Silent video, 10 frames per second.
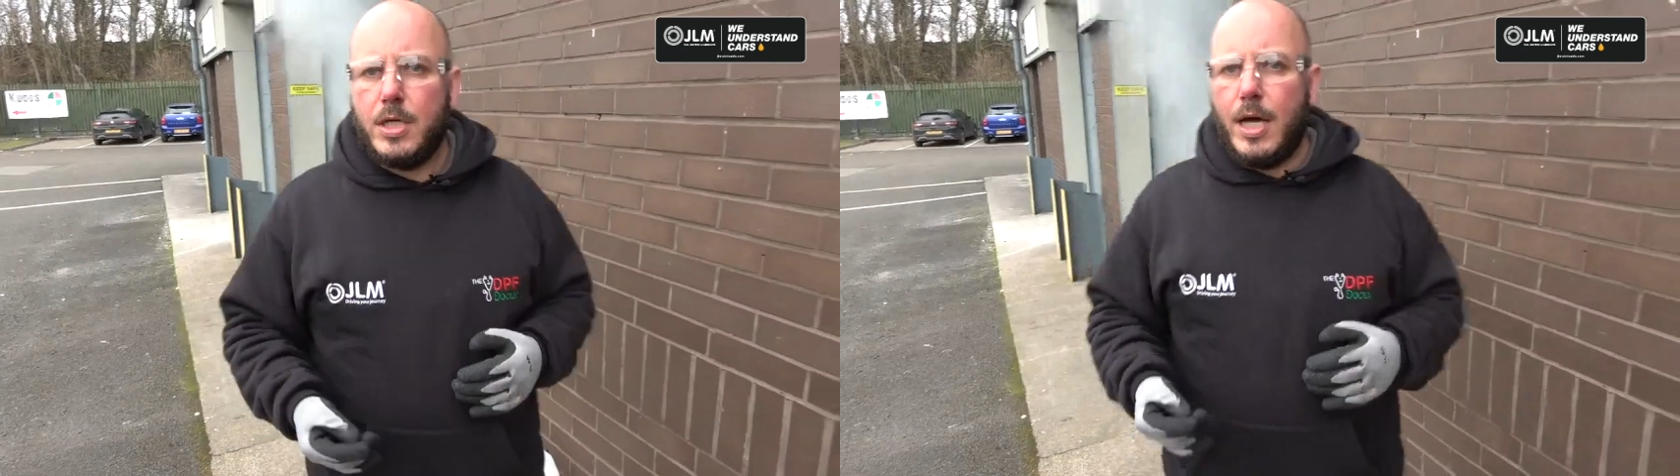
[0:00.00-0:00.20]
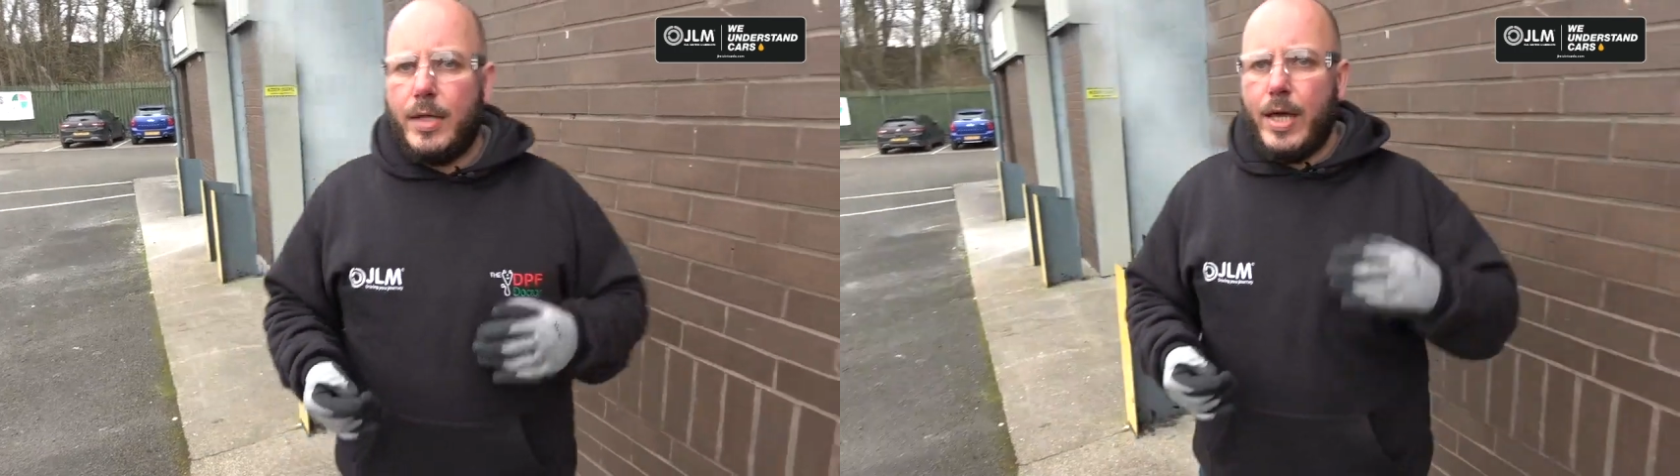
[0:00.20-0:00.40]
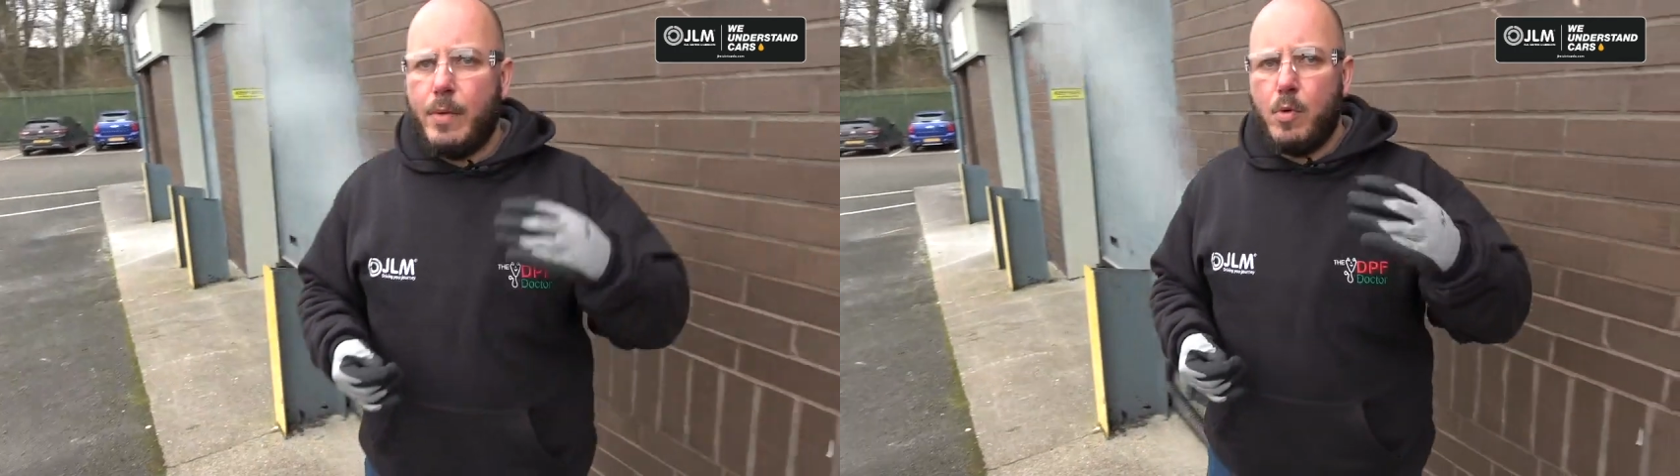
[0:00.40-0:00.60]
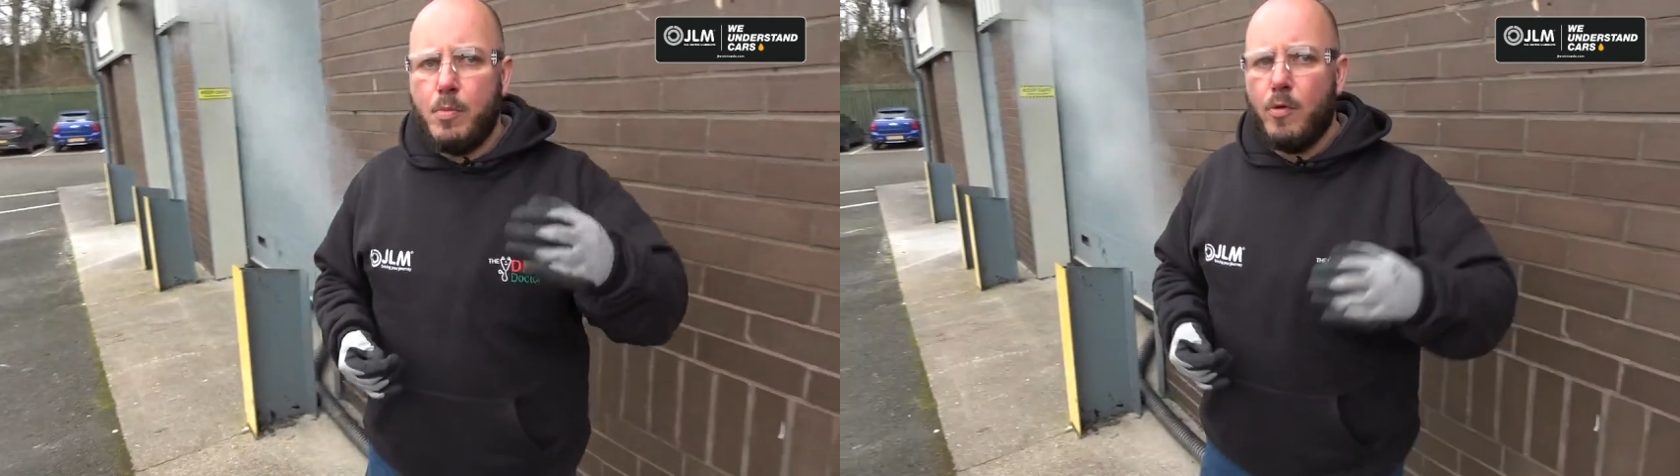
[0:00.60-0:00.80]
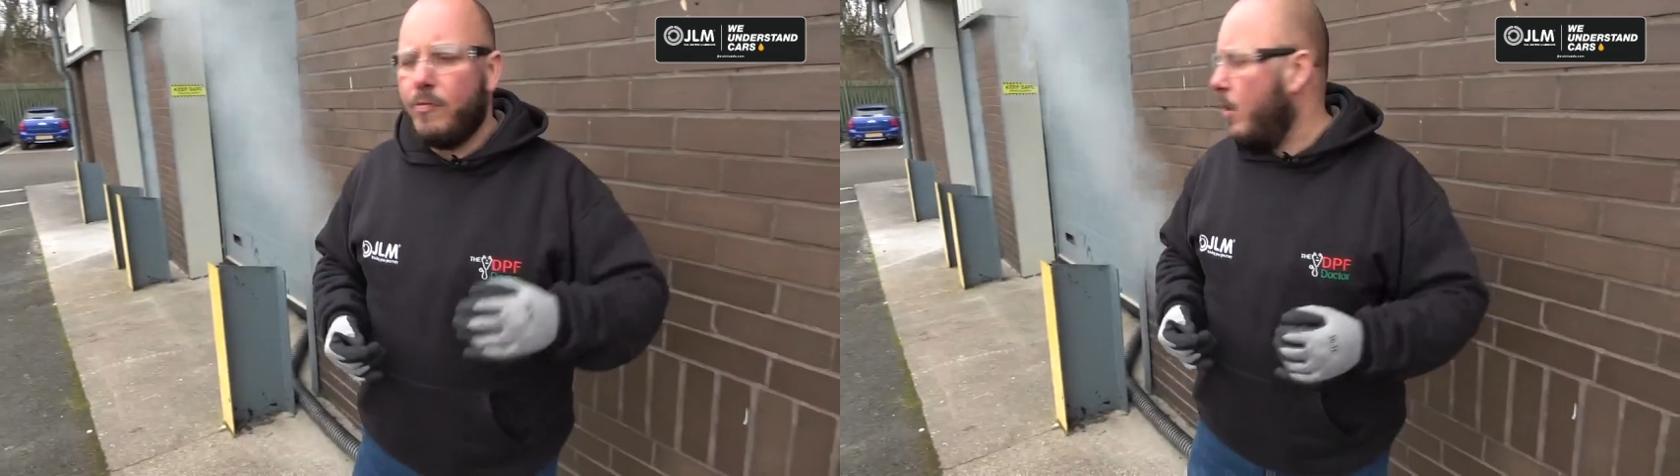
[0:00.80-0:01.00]
and then we'll
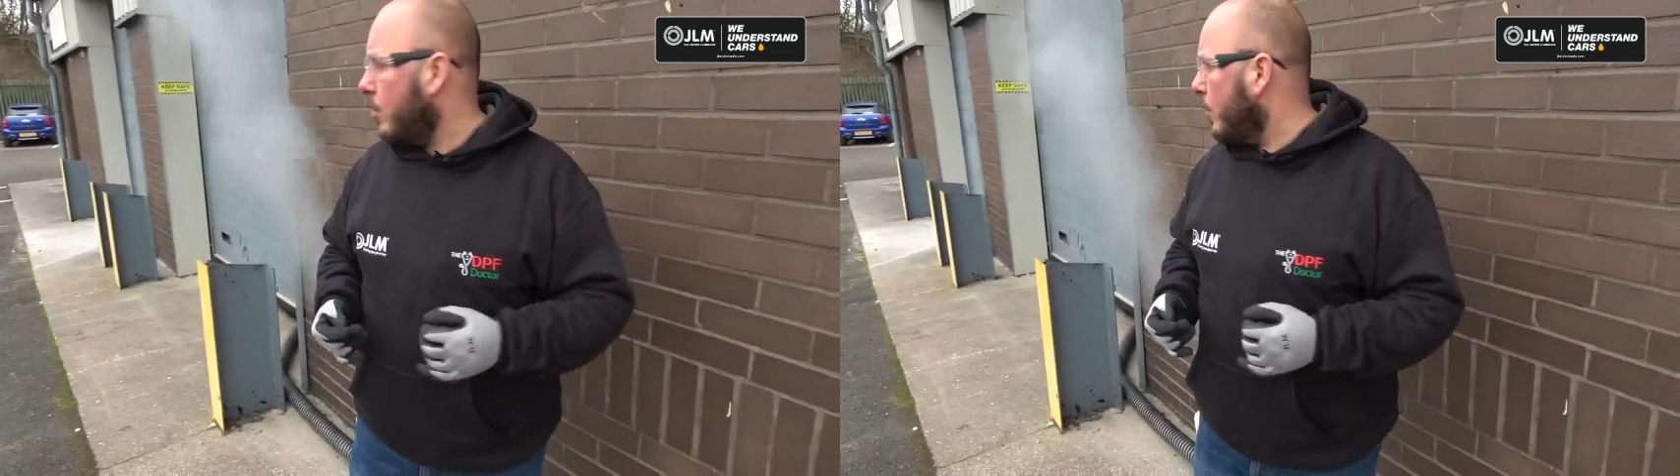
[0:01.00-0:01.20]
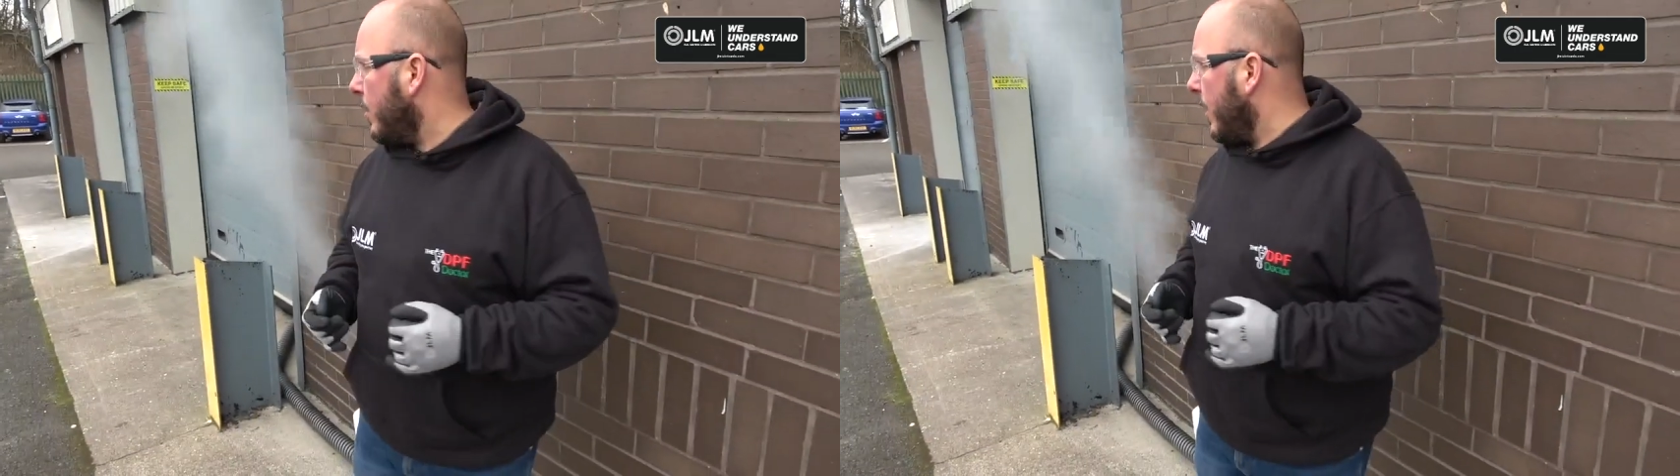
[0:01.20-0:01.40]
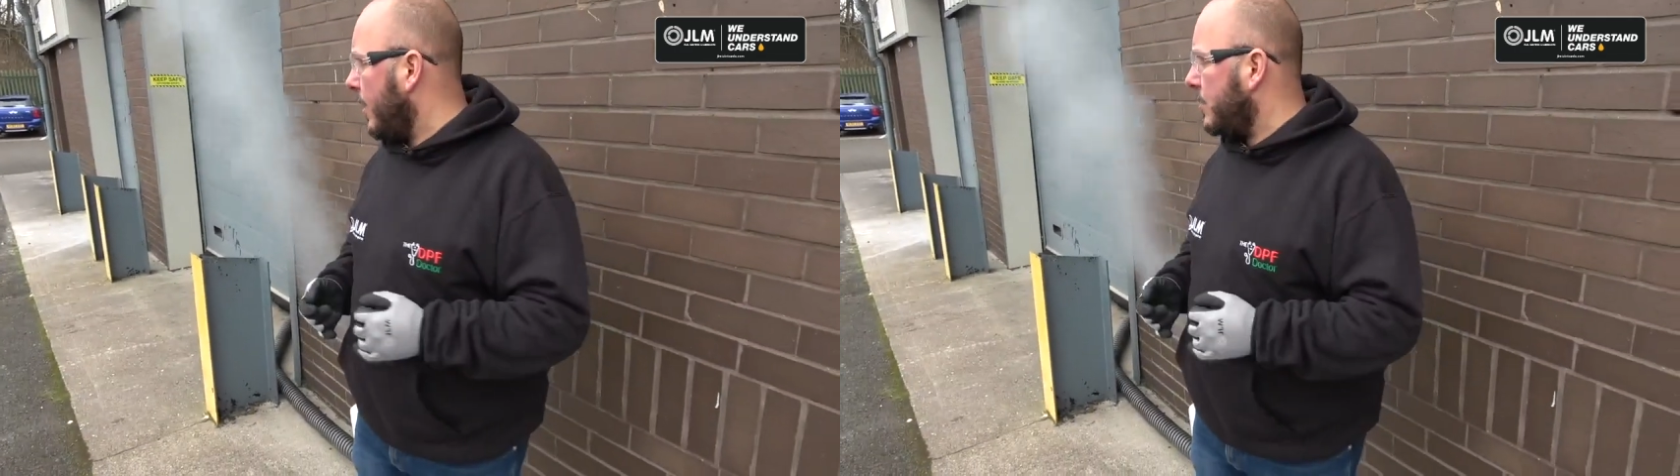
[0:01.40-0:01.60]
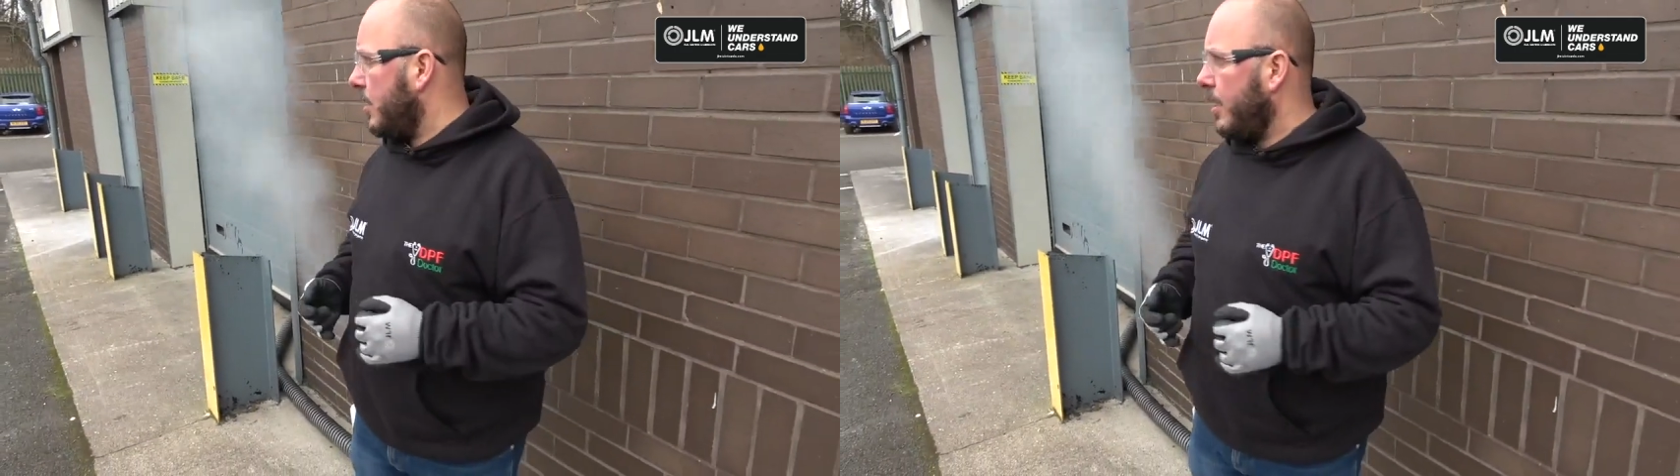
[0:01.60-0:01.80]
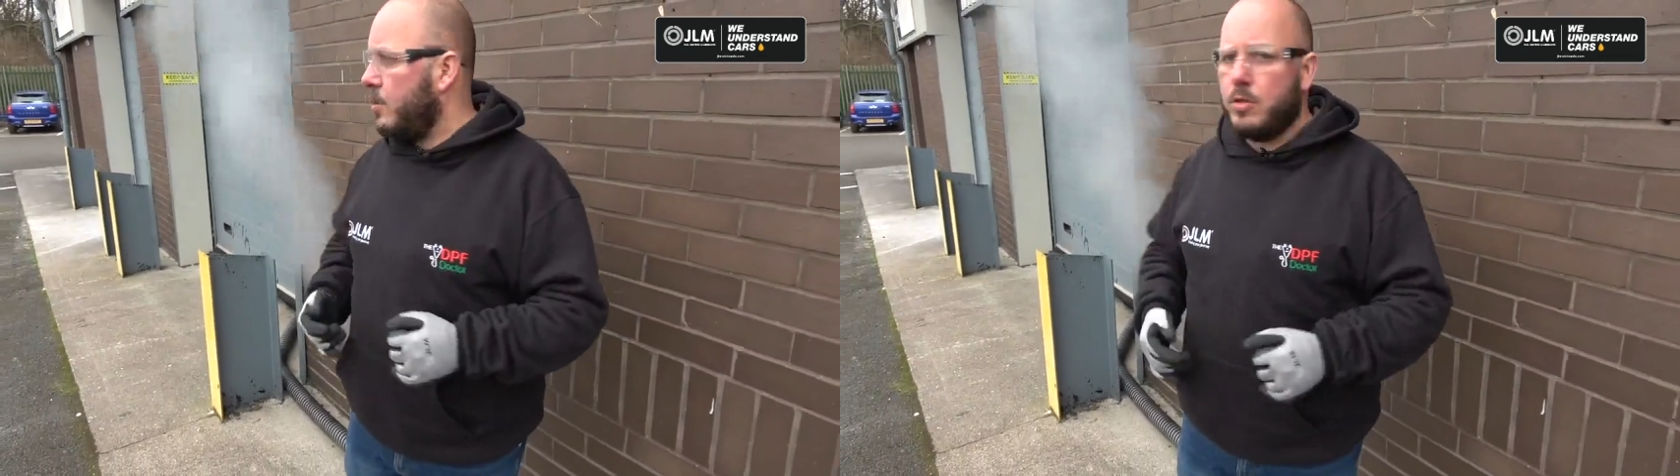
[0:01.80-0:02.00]
move on with the next
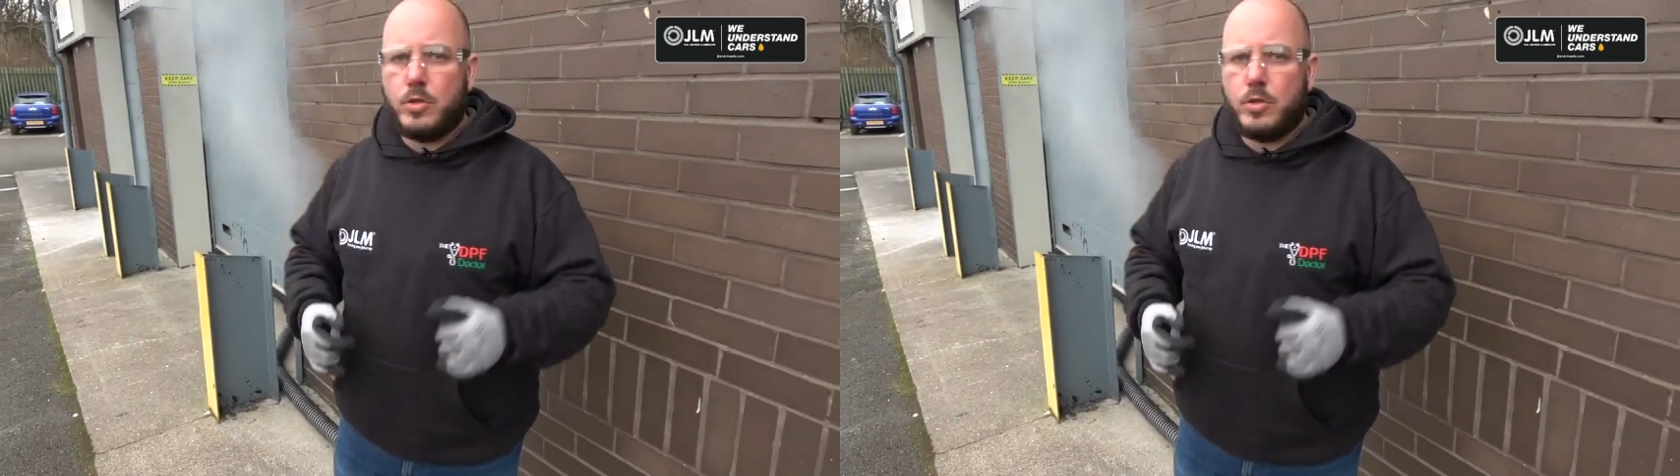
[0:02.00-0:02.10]
stage.